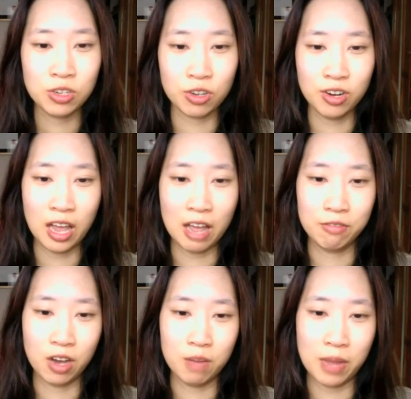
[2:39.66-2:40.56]
don't have
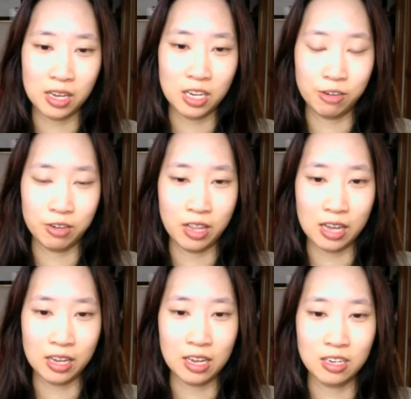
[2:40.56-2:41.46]
gut bacteria that
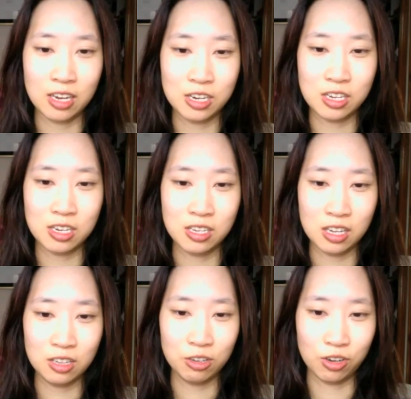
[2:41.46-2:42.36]
can digest
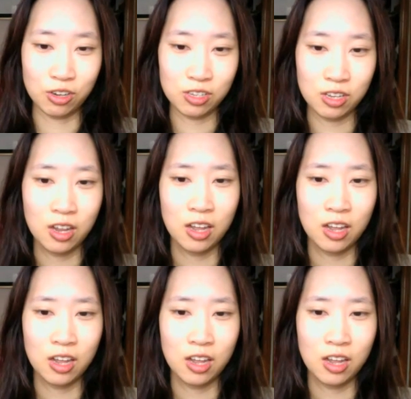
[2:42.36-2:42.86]
cellulose.